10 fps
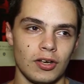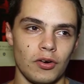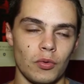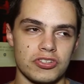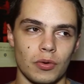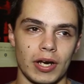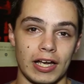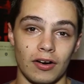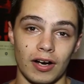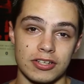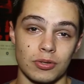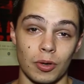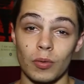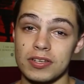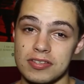was not what I got, so I'm
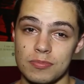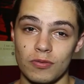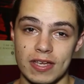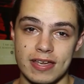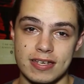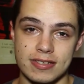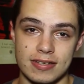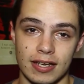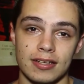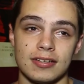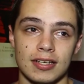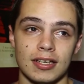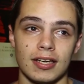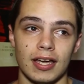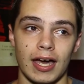going to see the movie again tonight,
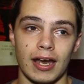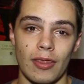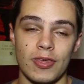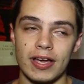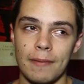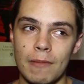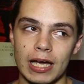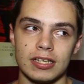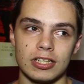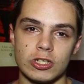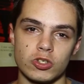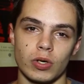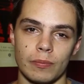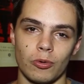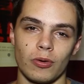and I think I might enjoy
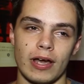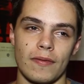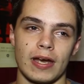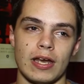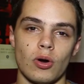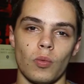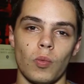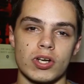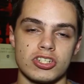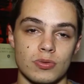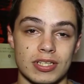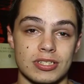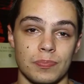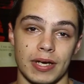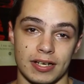it more now that I know what to
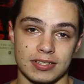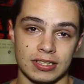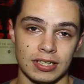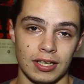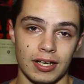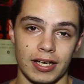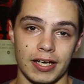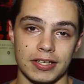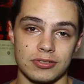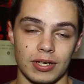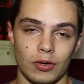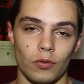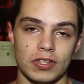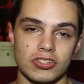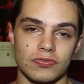expect. So I can
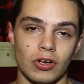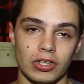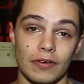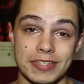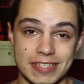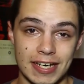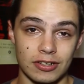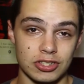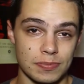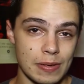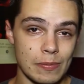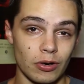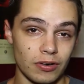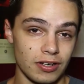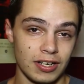hopefully just fall in love with these characters a bit
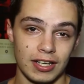more